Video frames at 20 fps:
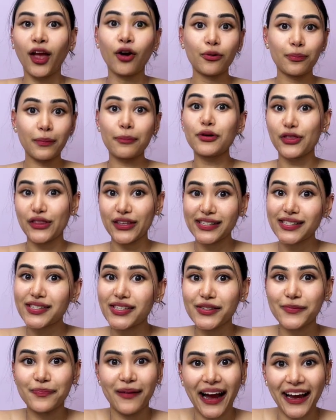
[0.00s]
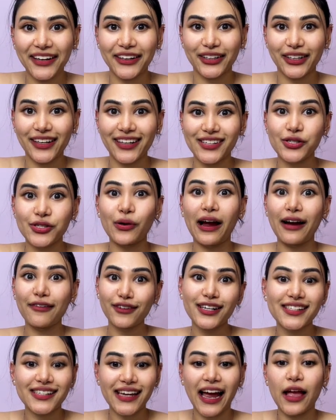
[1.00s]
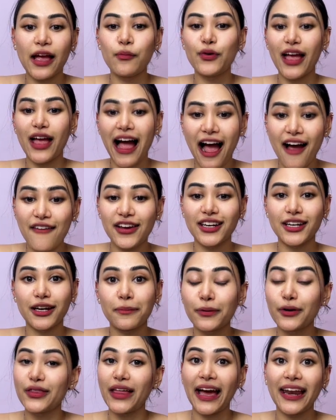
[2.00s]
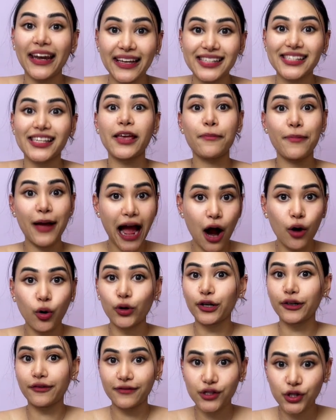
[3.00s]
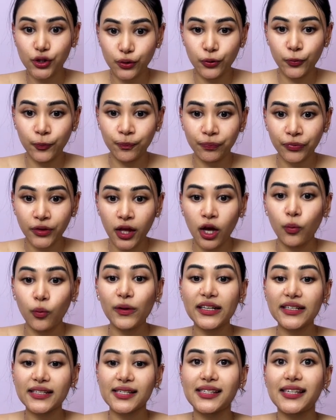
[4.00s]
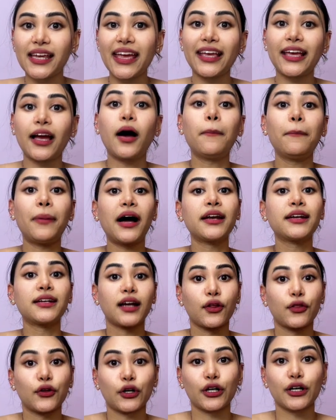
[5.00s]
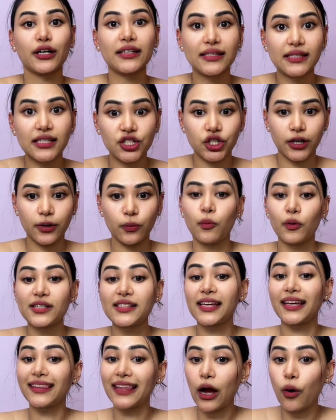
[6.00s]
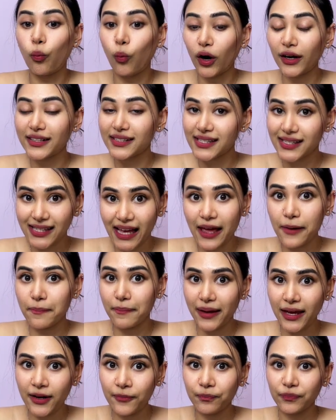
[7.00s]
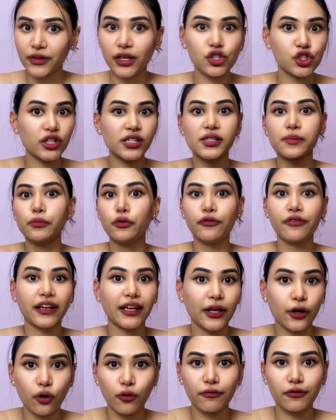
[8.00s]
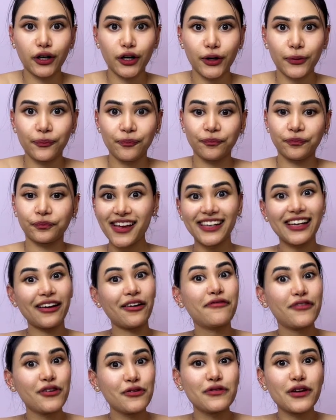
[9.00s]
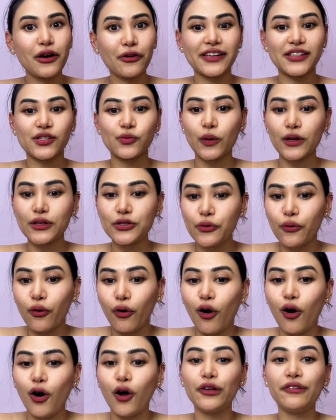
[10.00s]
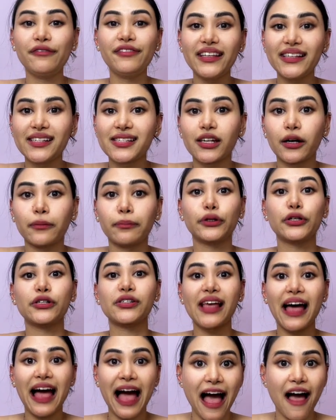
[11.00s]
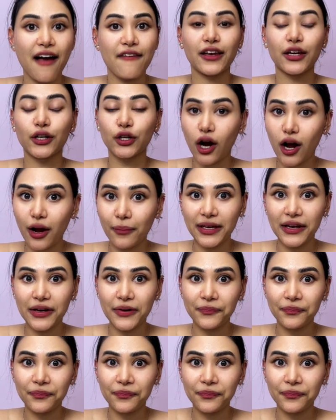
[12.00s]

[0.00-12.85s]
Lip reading: Remember, this is binary. So every time we have a number that is a power of 2, we need to take up another digit. We're taking that one set bit and just moving it over. Now, if you notice, what do all of these numbers have in common?